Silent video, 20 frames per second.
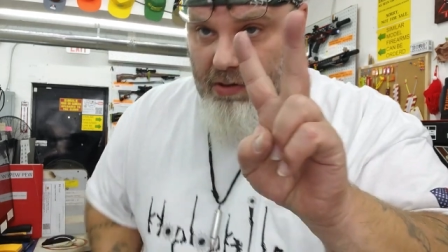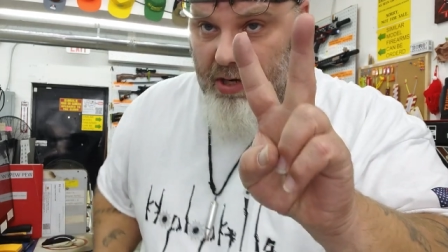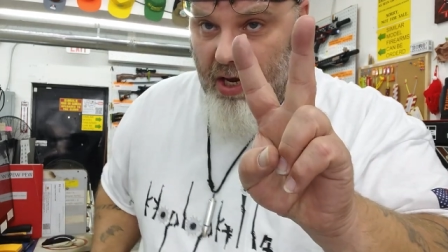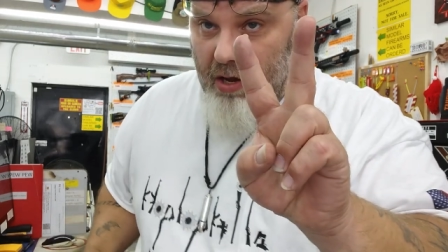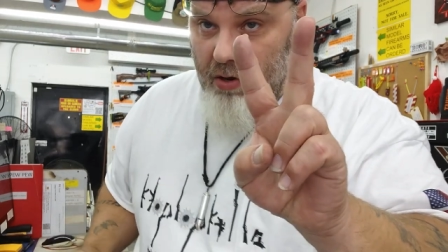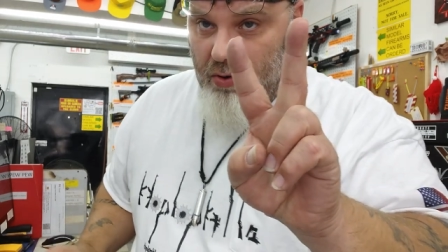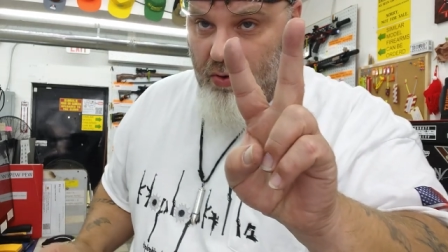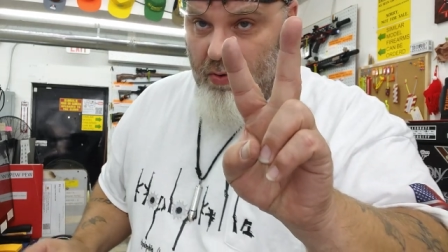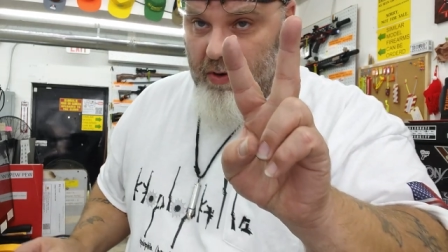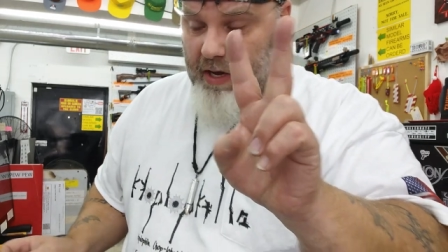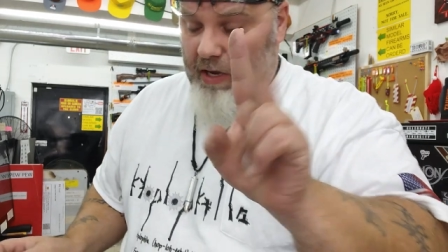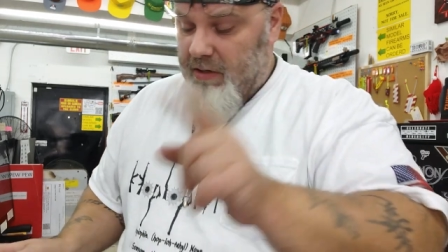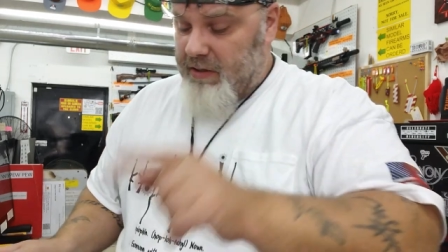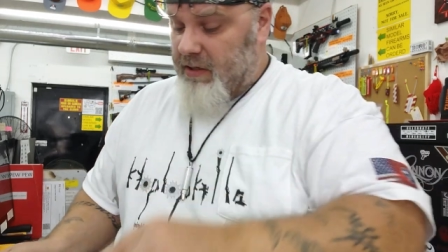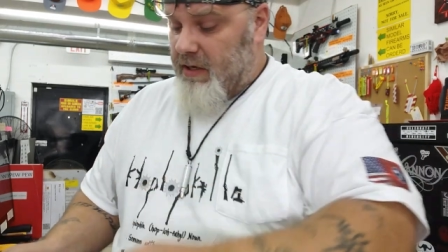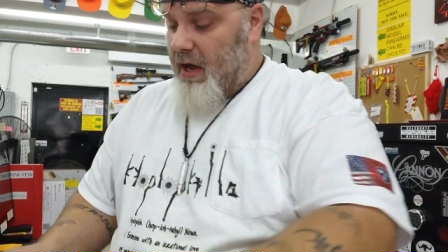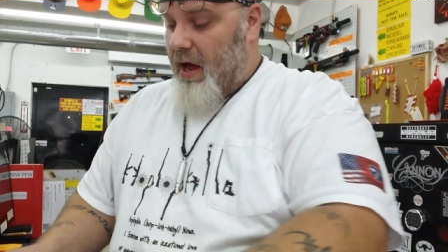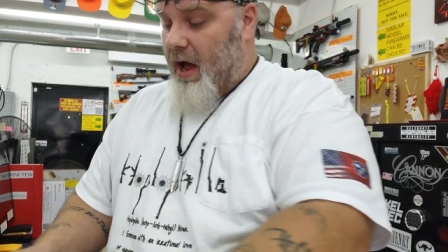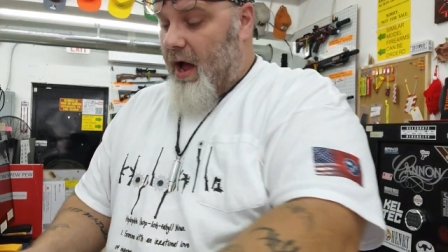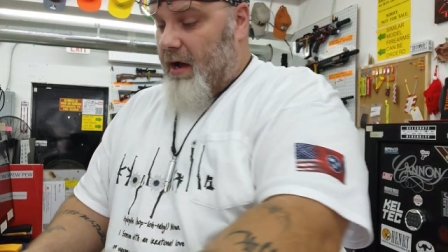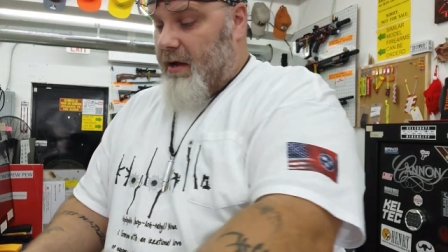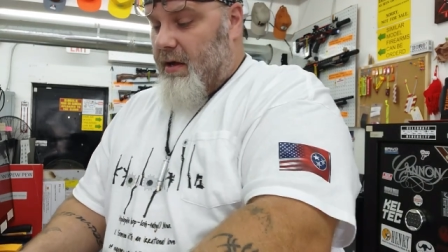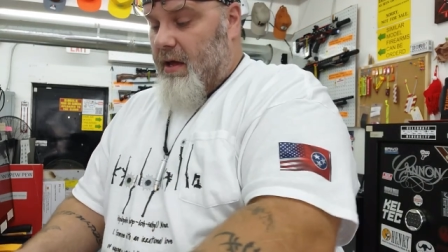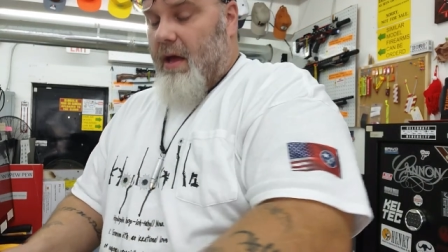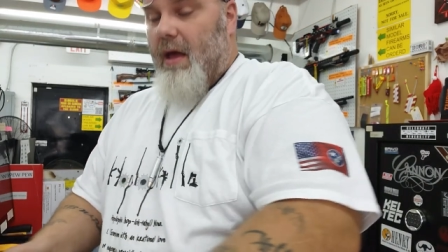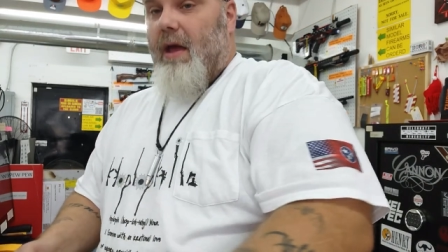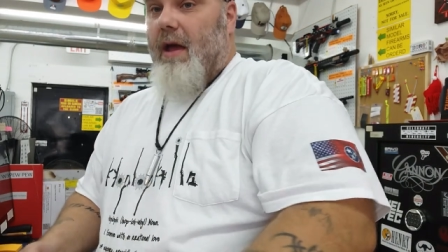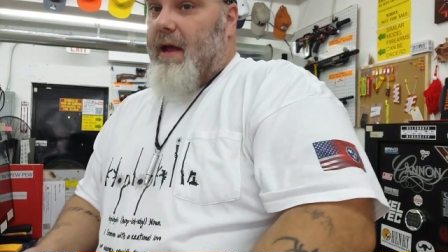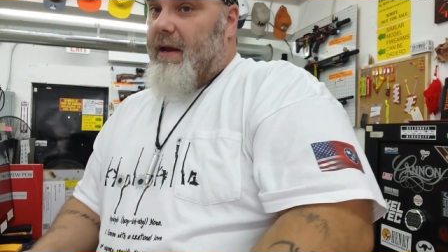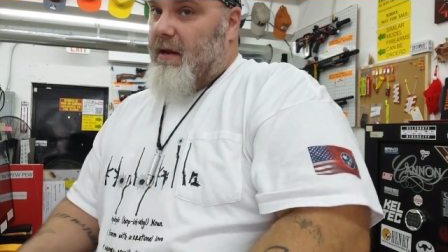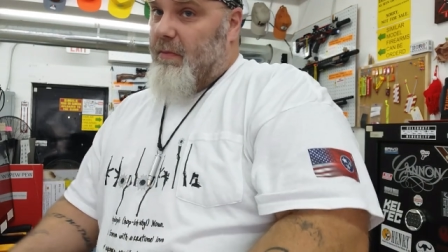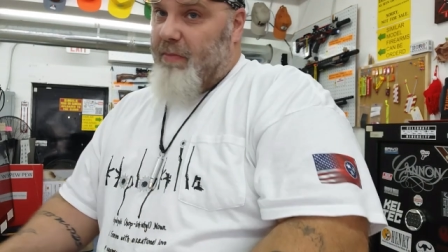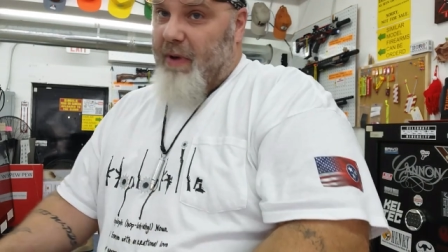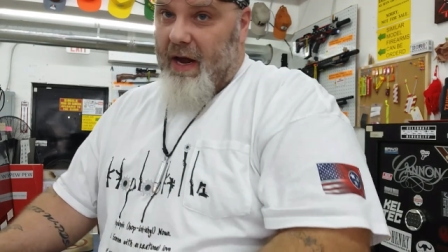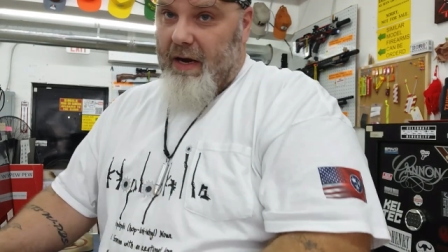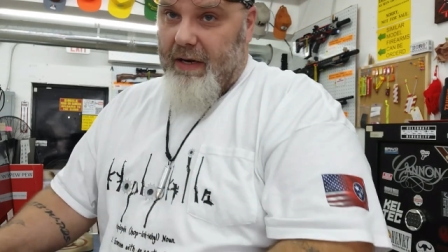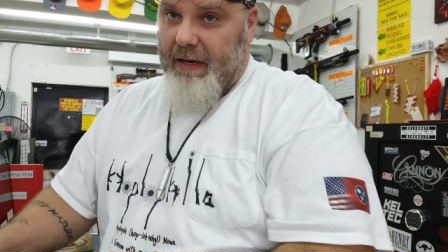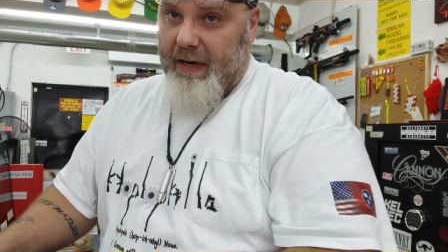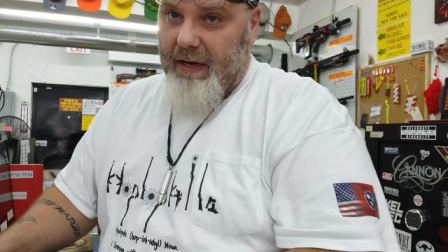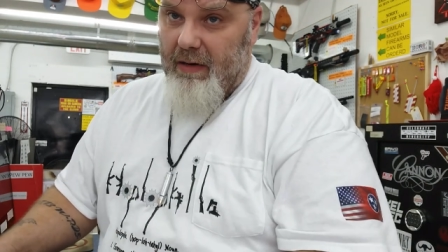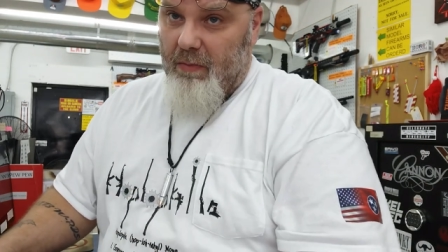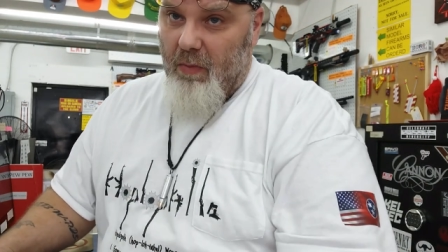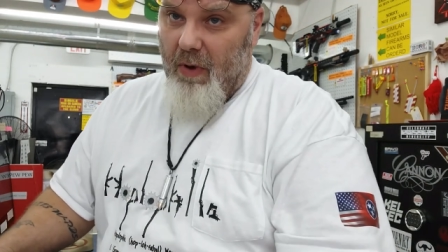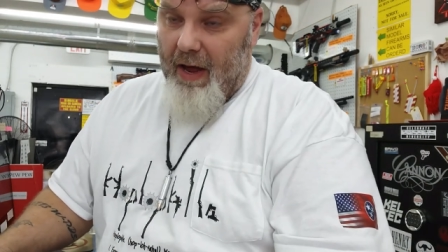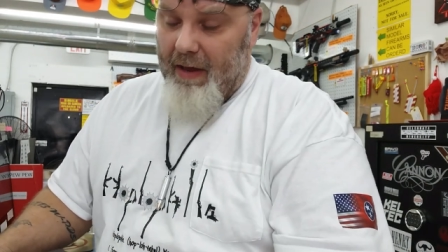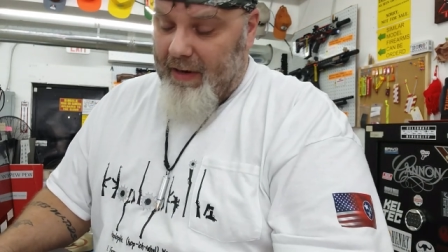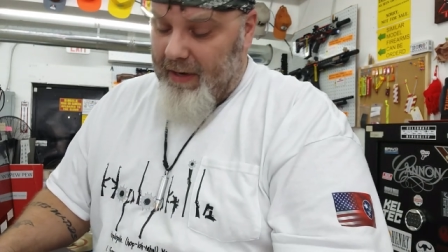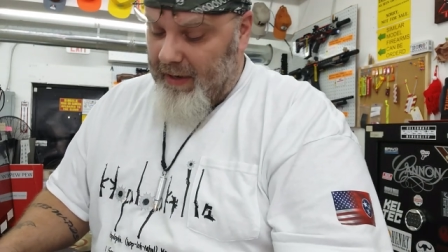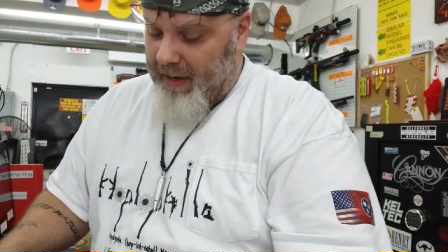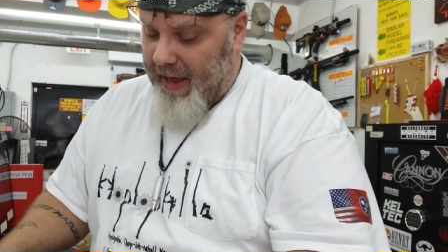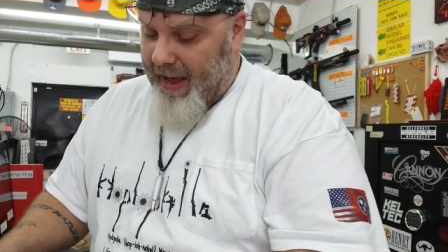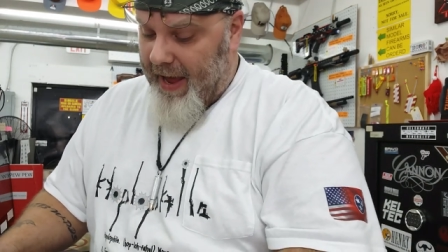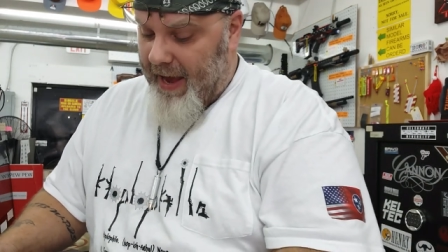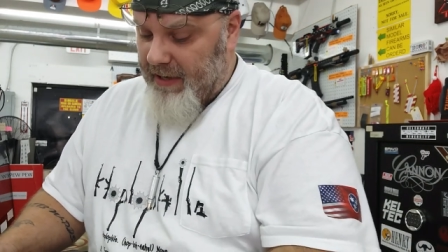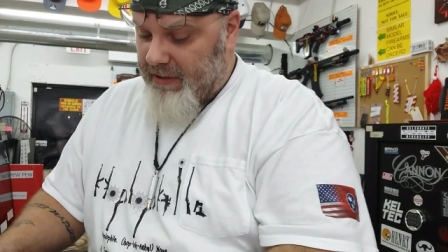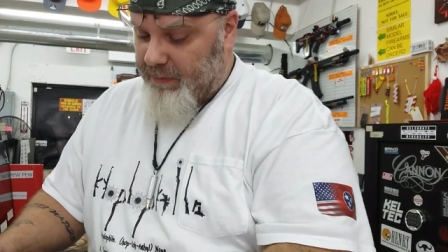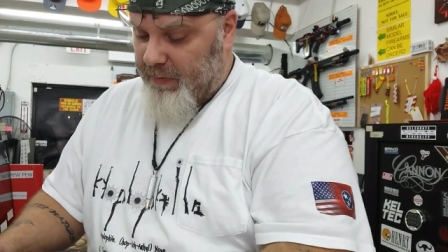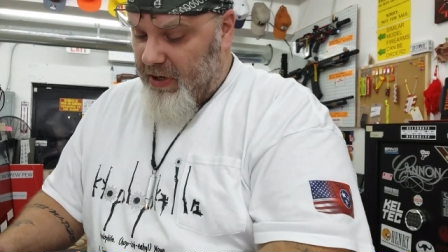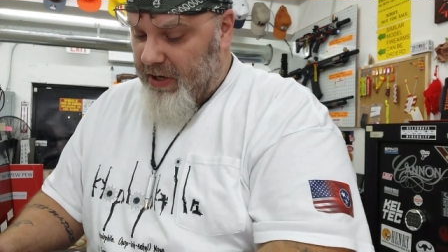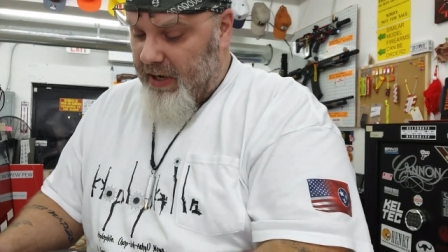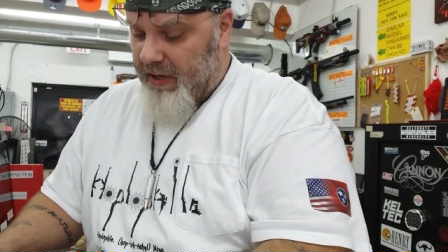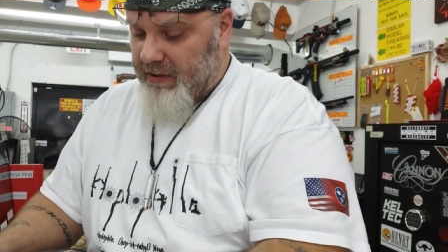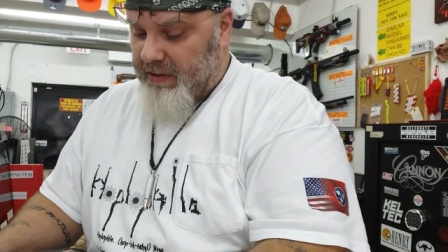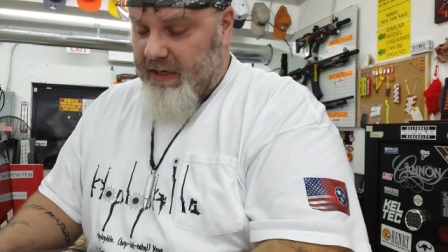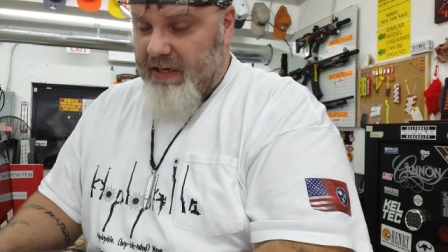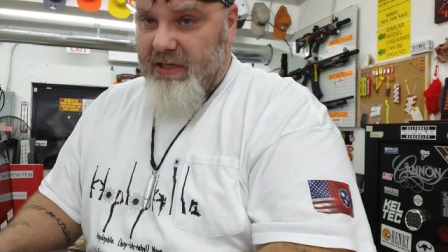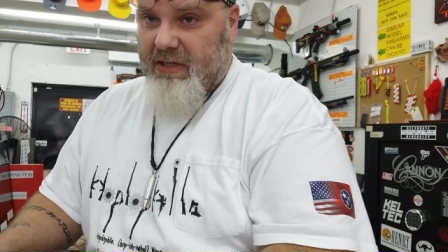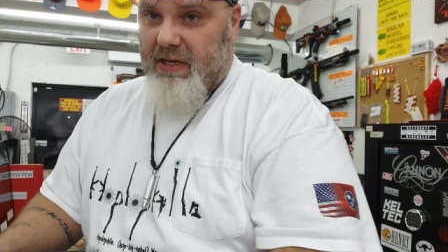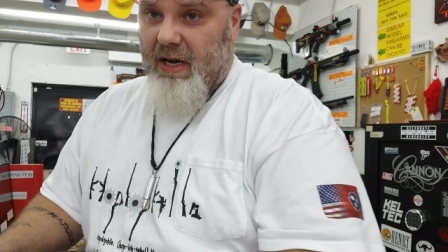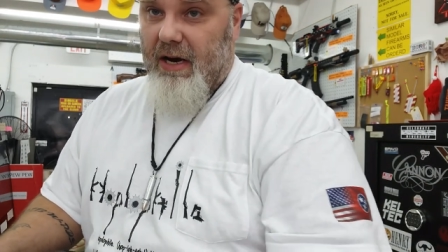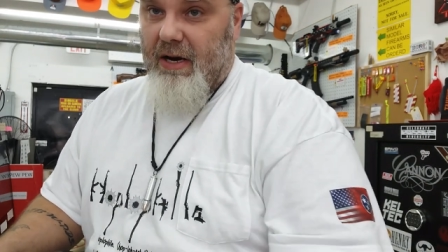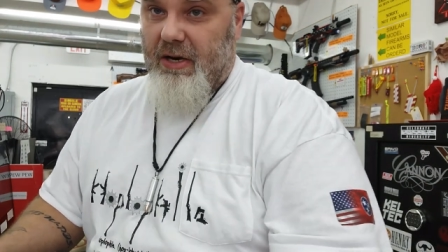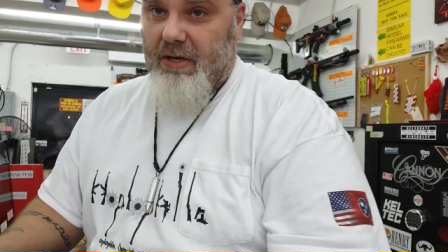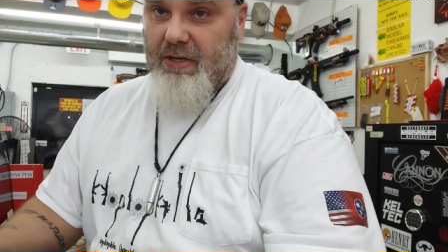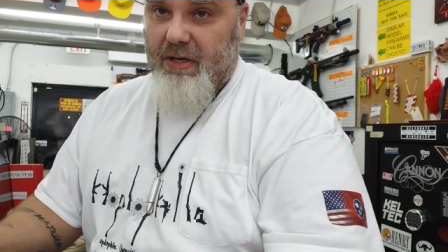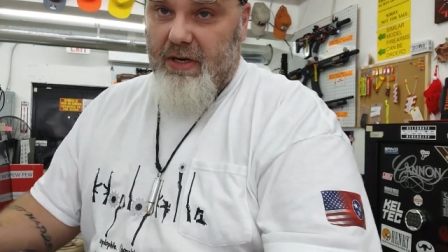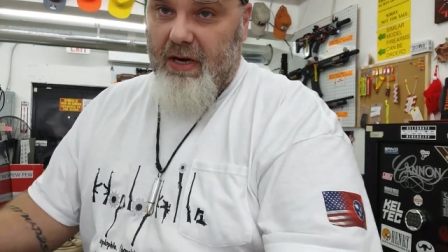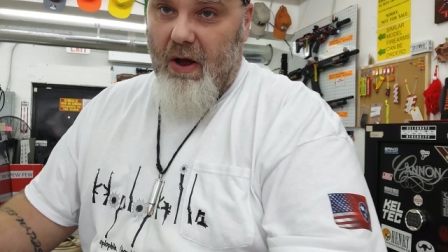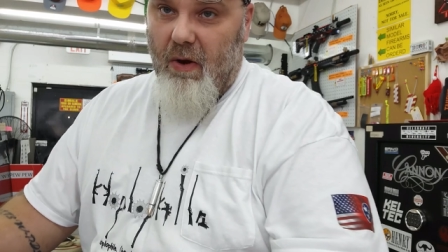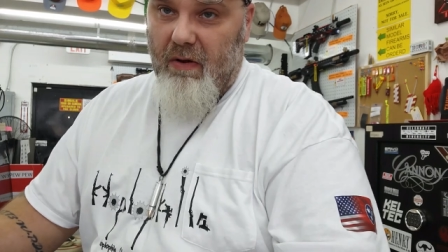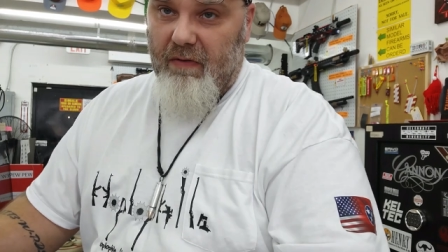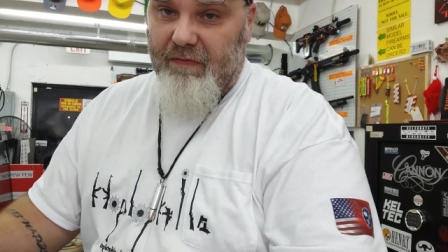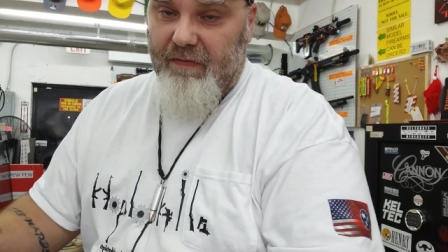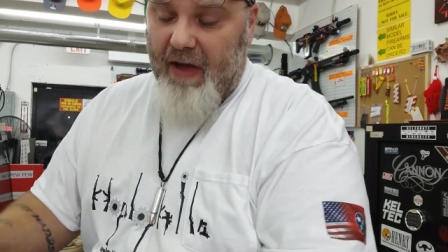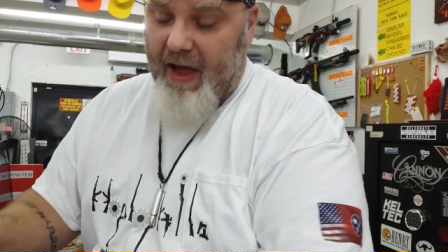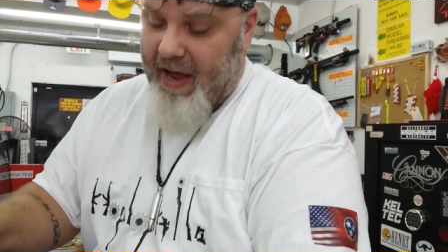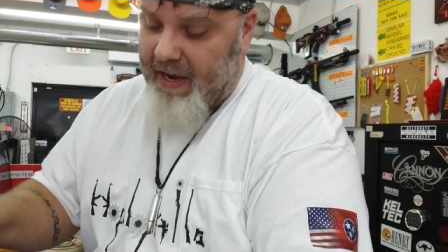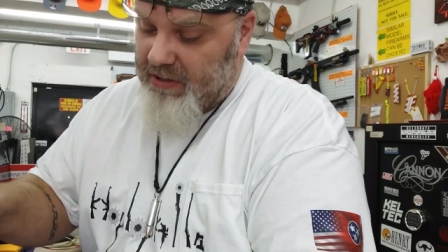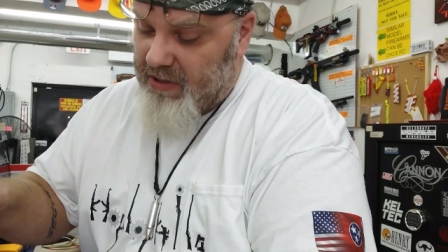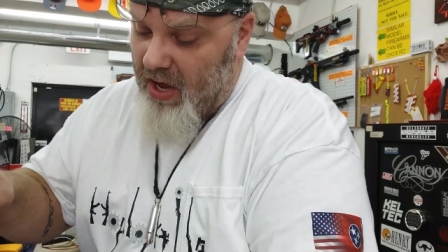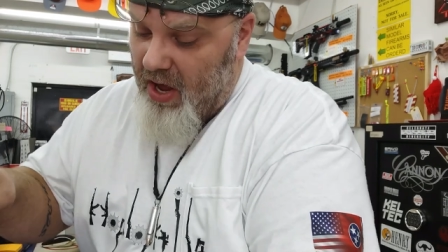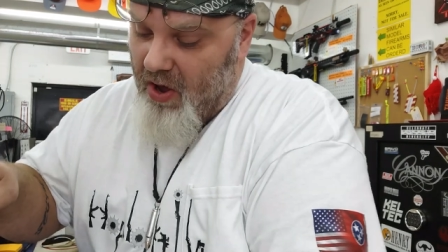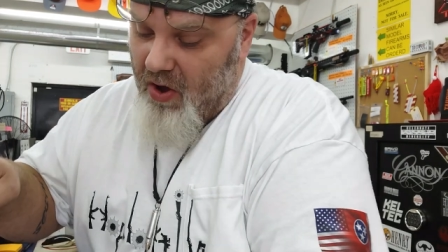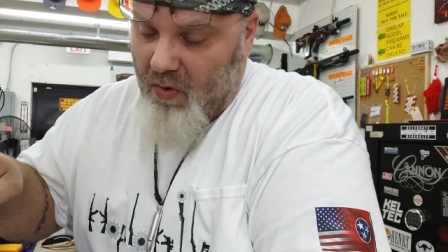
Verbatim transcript: two in stock, and you better get them while they last because these suckers are going fast.